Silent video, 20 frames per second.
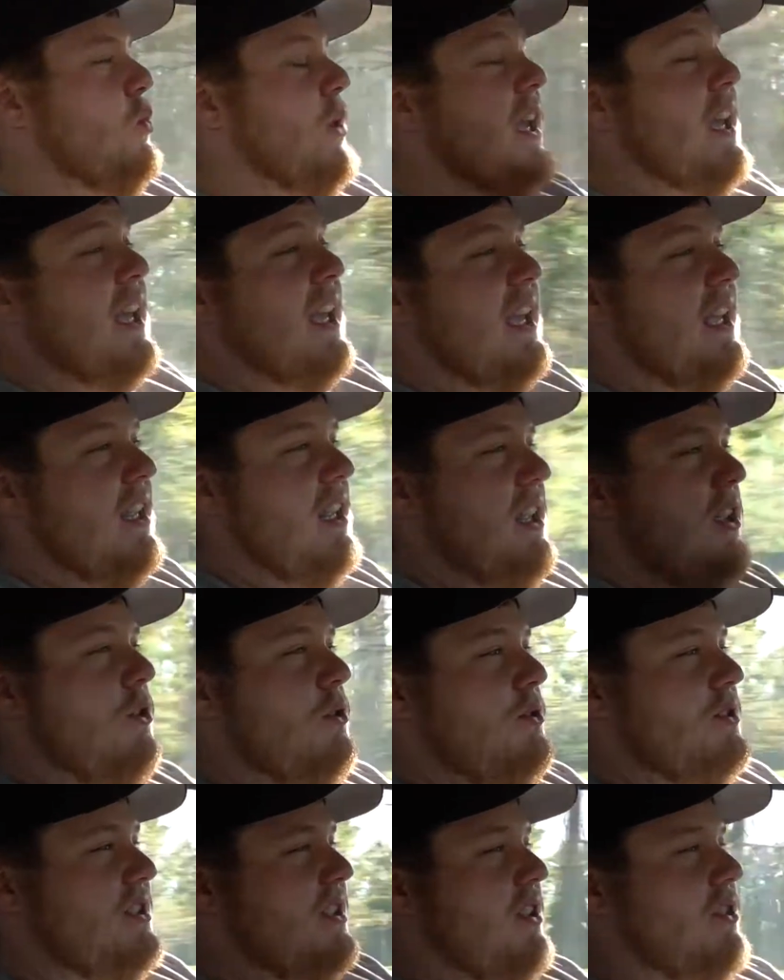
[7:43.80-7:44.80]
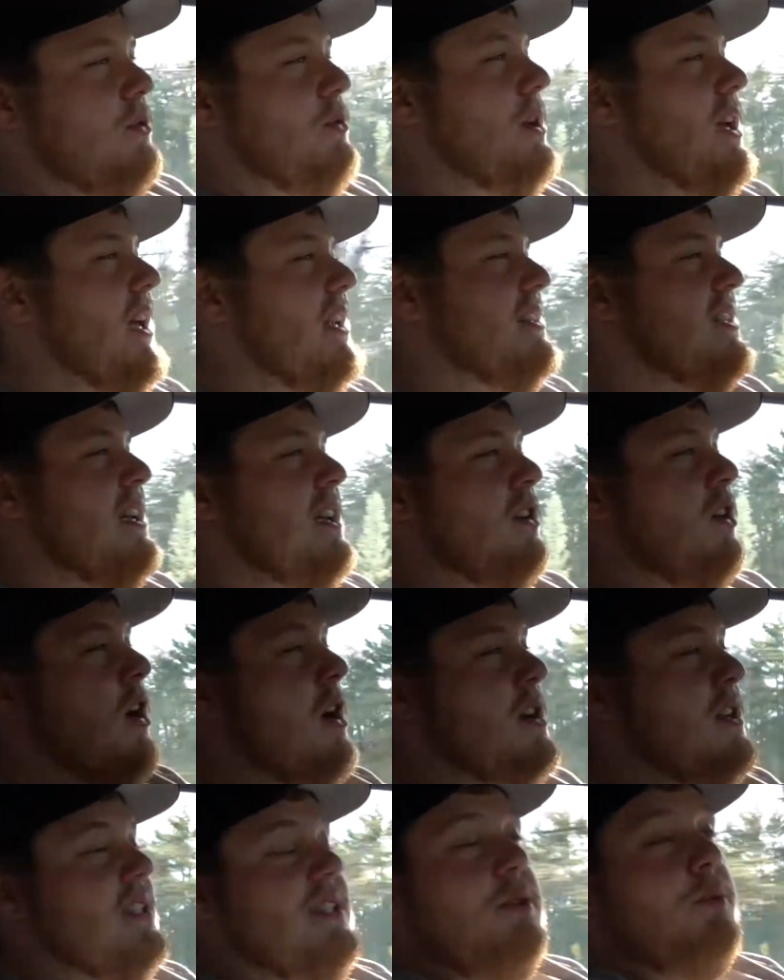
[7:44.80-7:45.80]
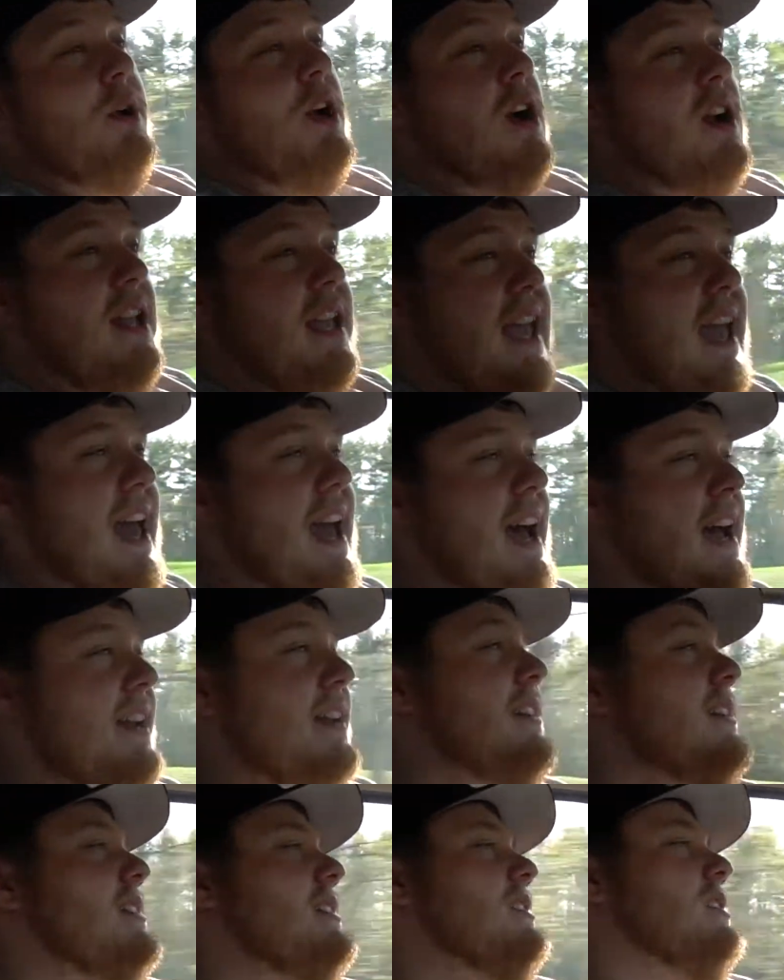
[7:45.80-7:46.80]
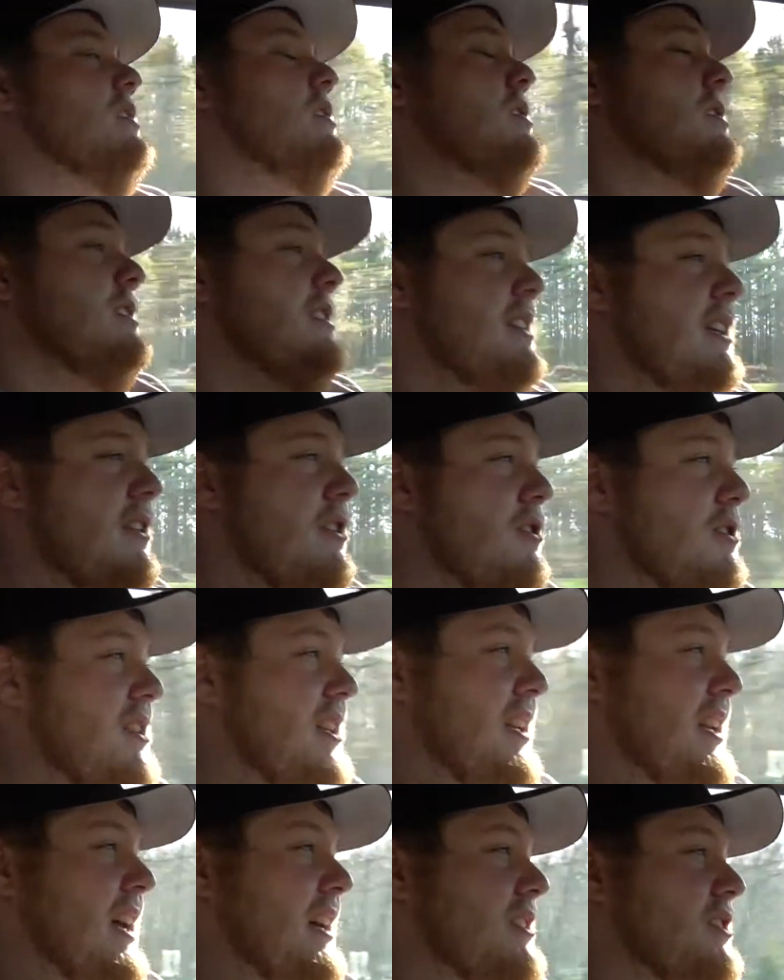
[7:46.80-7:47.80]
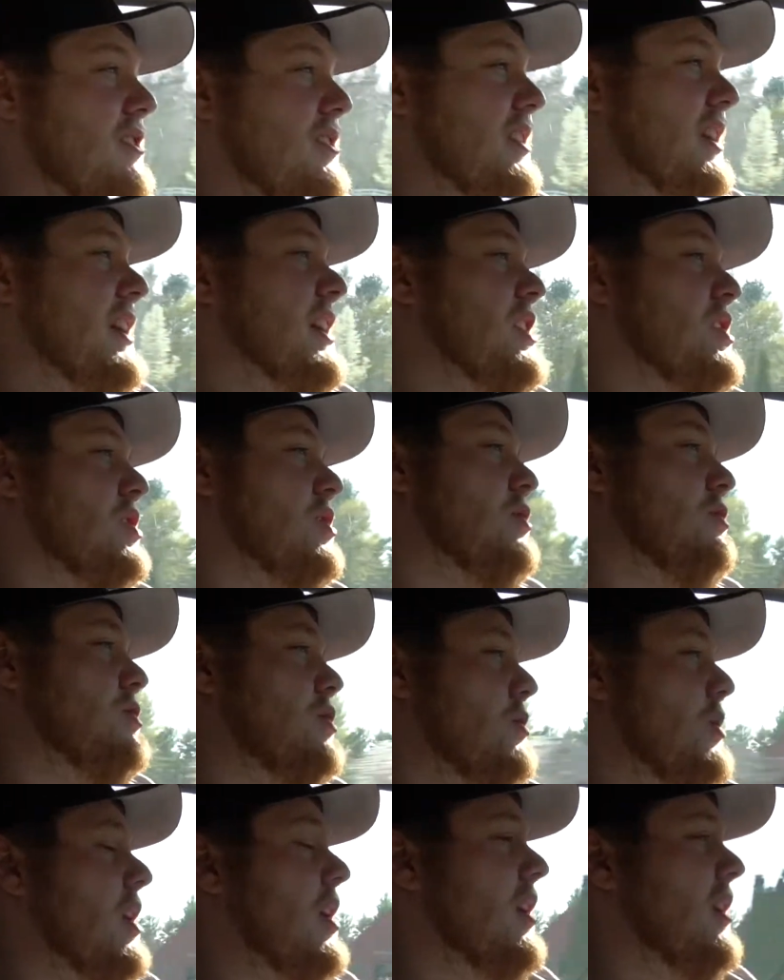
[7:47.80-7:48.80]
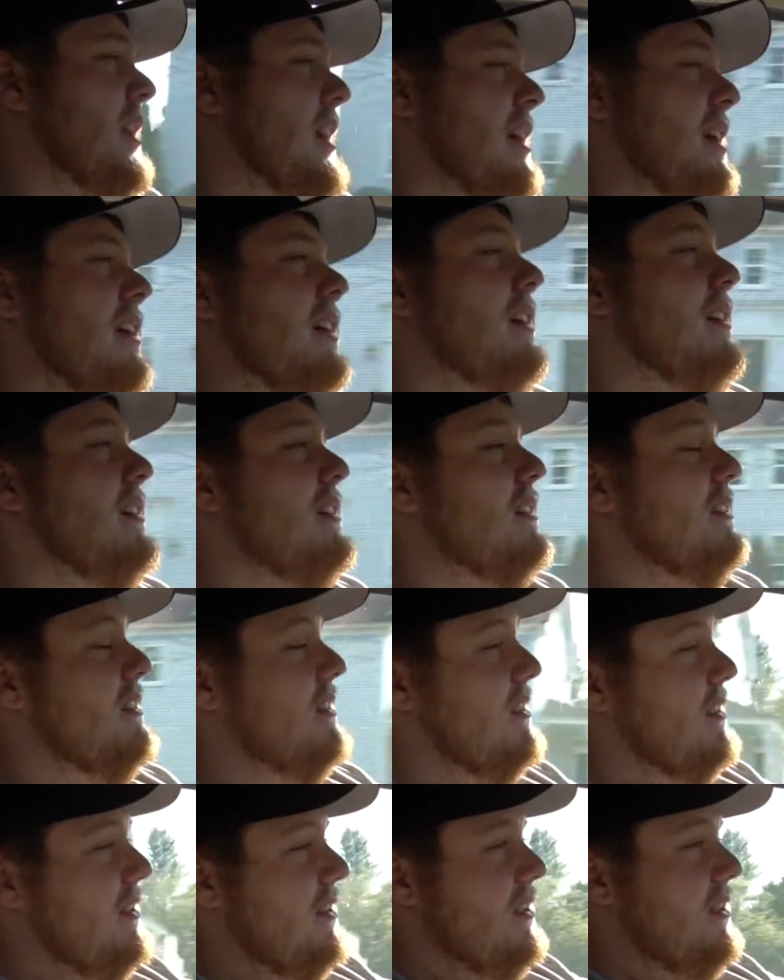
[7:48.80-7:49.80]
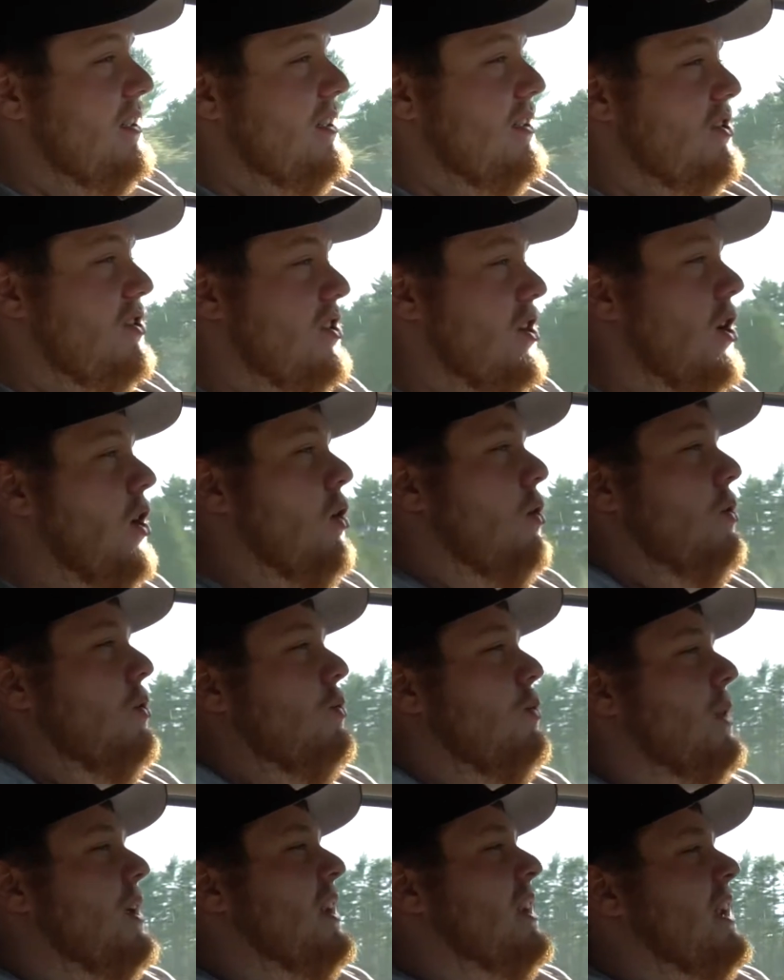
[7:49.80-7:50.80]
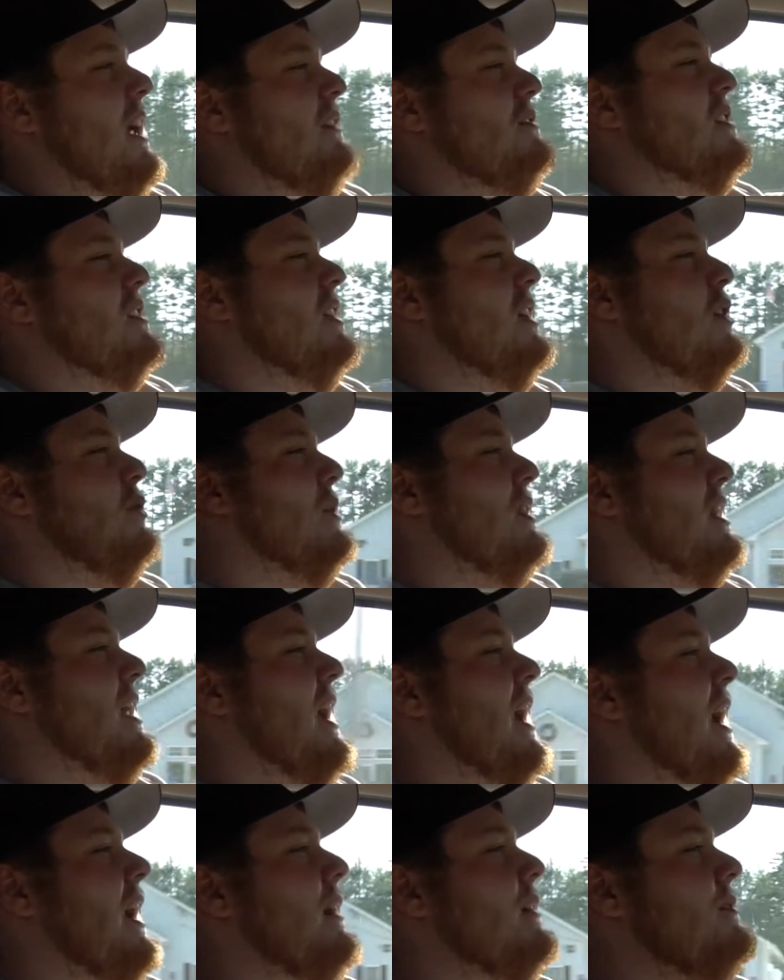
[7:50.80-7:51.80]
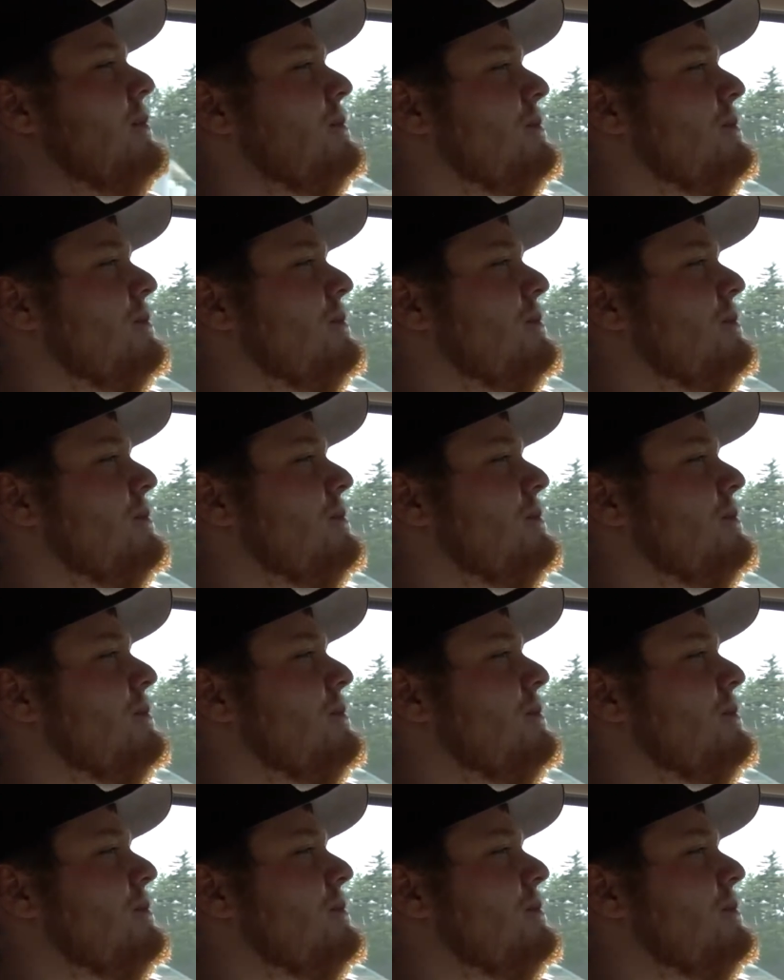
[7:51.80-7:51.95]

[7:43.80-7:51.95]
We used the 318 harness that we already had, did those connectors like I showed you earlier, so we didn't have to deal with that.